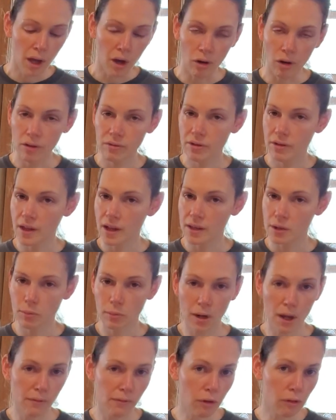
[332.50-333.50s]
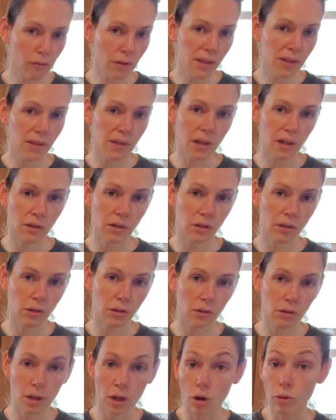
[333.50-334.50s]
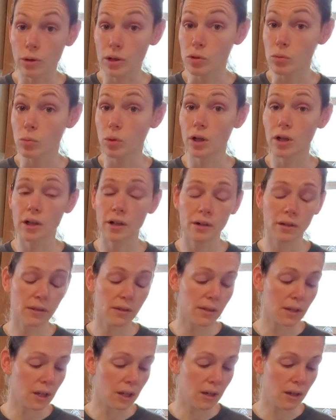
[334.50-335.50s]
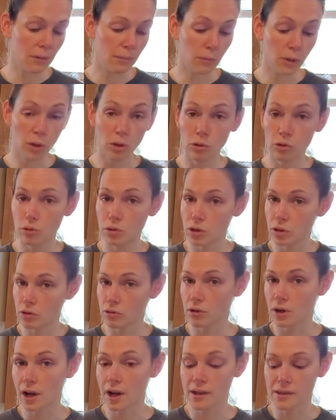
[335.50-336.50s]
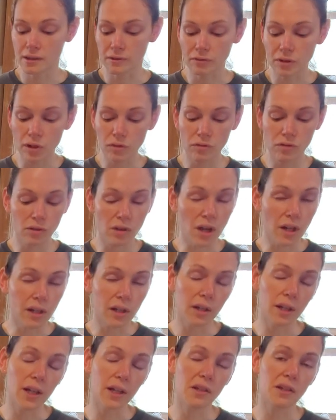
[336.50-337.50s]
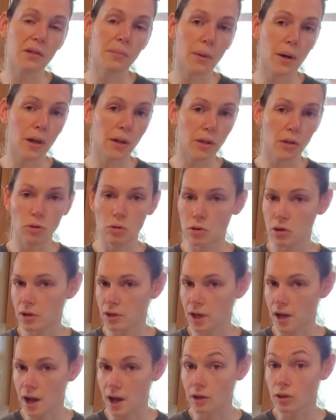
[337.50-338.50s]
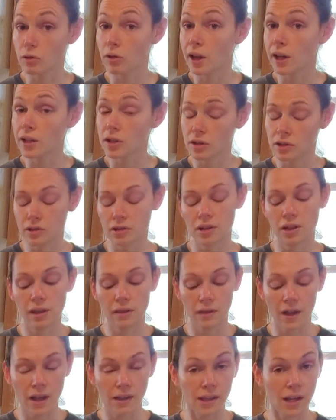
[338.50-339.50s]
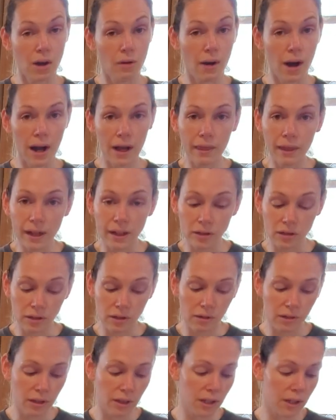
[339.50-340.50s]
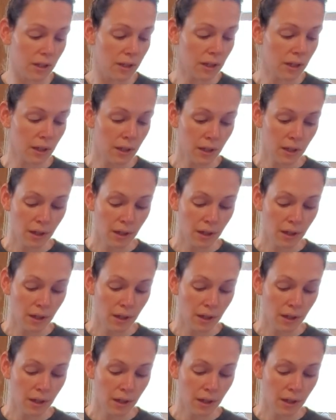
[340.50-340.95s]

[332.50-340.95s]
However, that's what I've always stuck to. It always works. Um, you cook rice. If you've done it in Instant Pot, you cook it how you like to cook it. That's how I like to cook it.